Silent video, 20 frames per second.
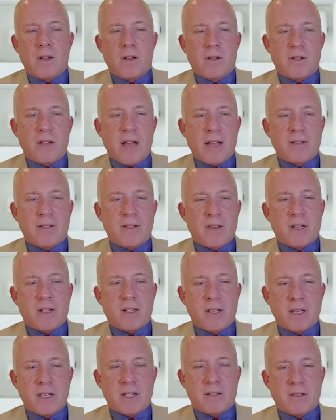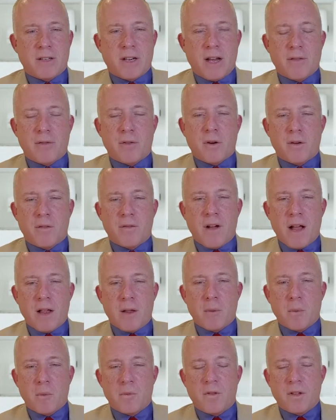Ted's in the clinic today for a
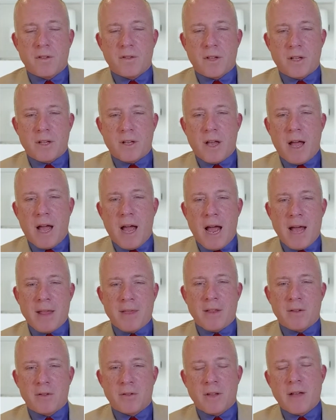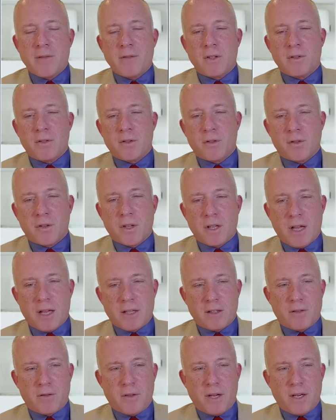follow-up visit, and those levels are still
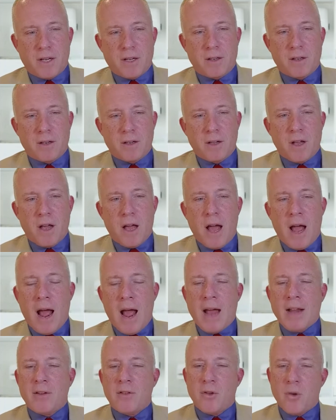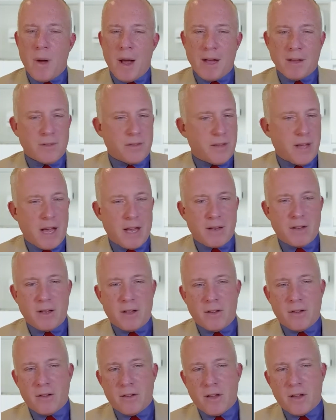elevated. And you ask
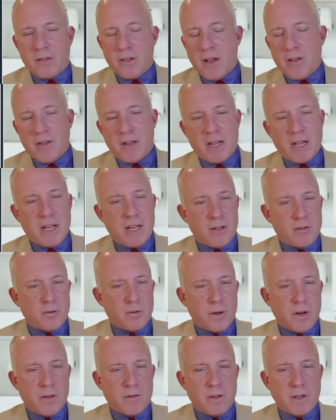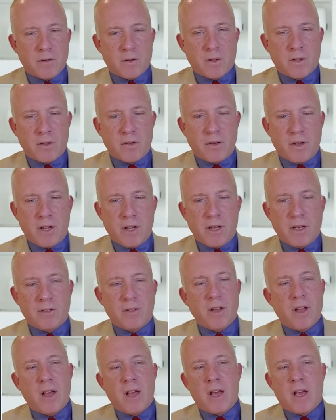Ted, does he have any history of liver disease?
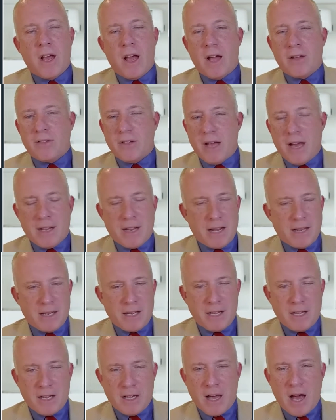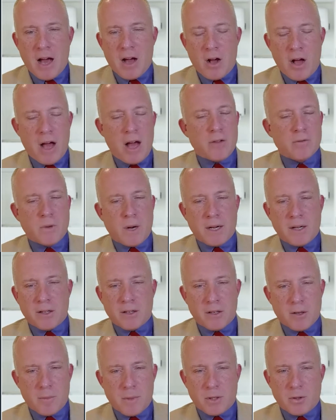Has he had any out regular
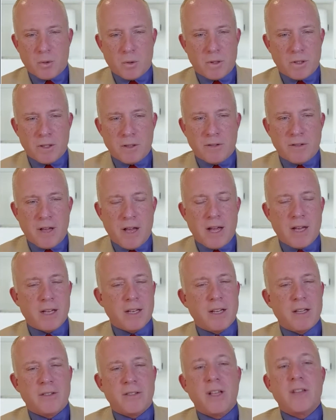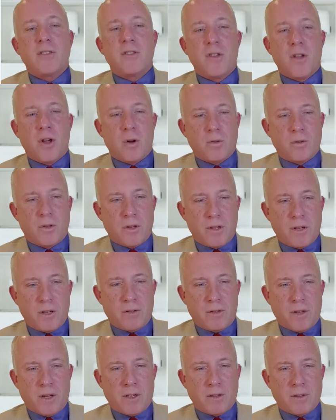habitual intake? And he says no to these
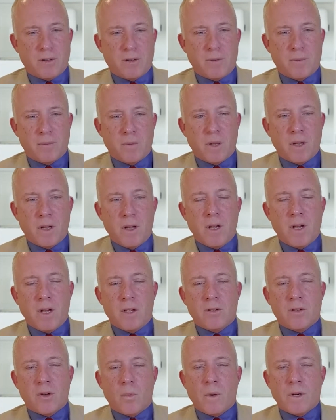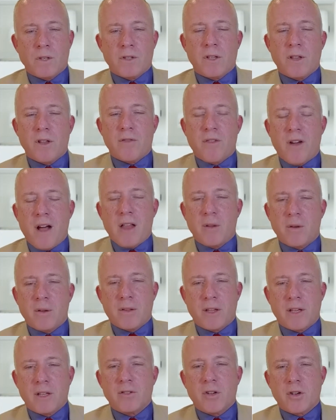things. So which of the following
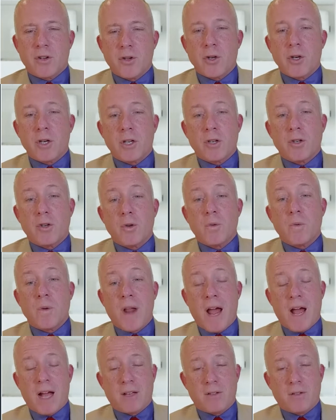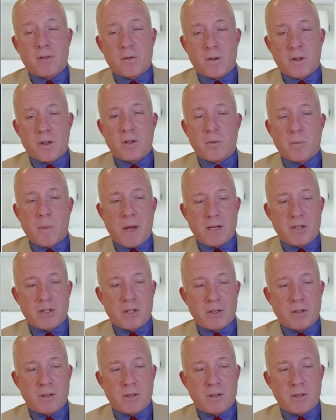things are you going to do next for this patient?